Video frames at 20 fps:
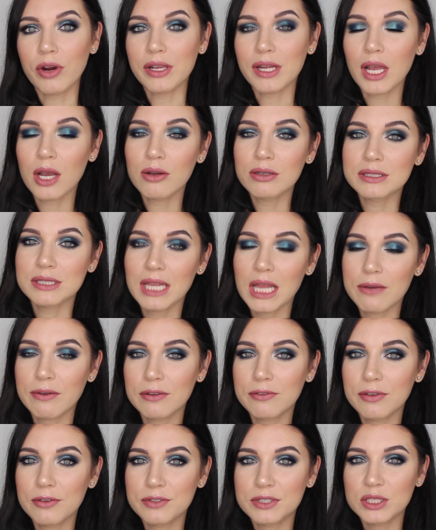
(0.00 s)
Right now it's
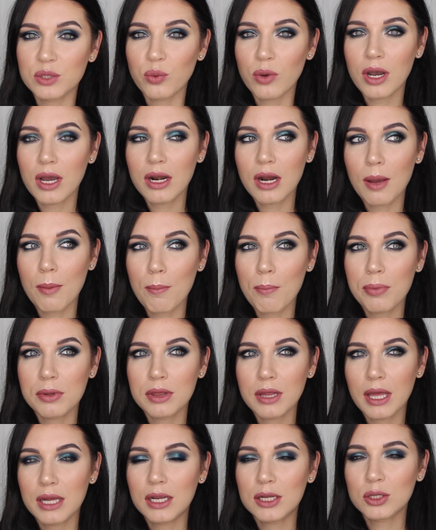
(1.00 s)
11:51. I'm
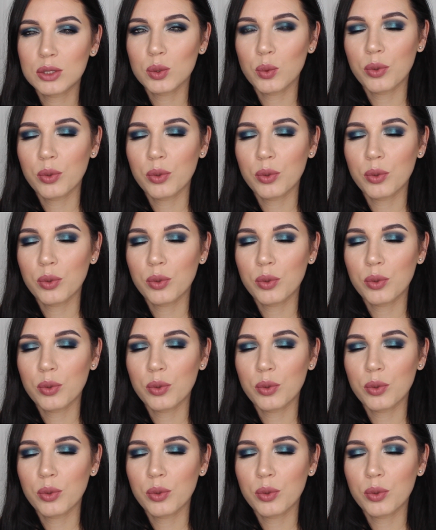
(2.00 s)
planning